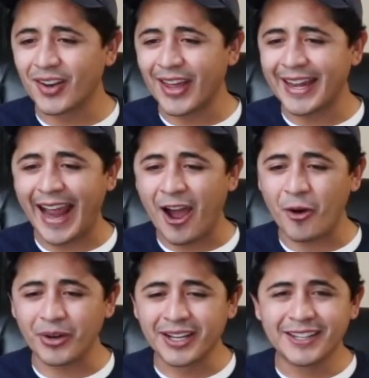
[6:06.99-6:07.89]
let
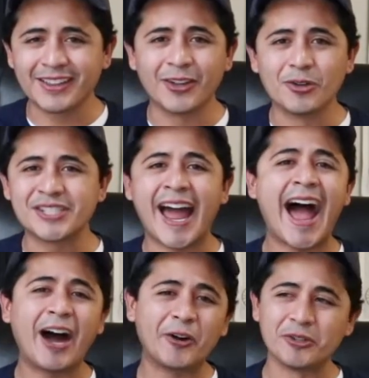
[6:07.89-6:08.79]
out those
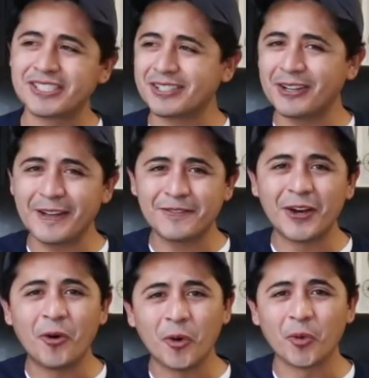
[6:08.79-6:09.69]
howls if the
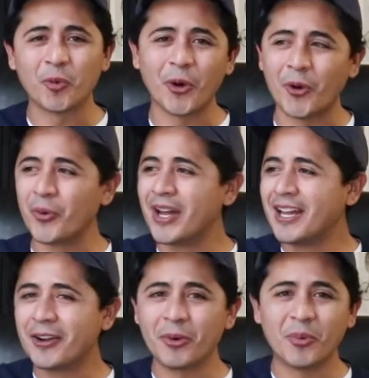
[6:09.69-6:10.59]
whole row
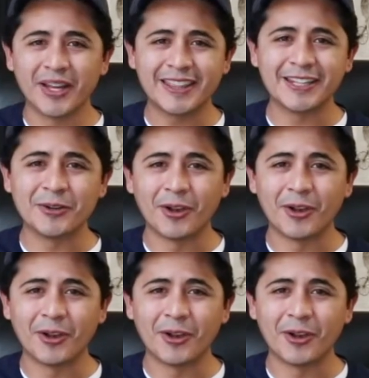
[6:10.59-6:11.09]
with you,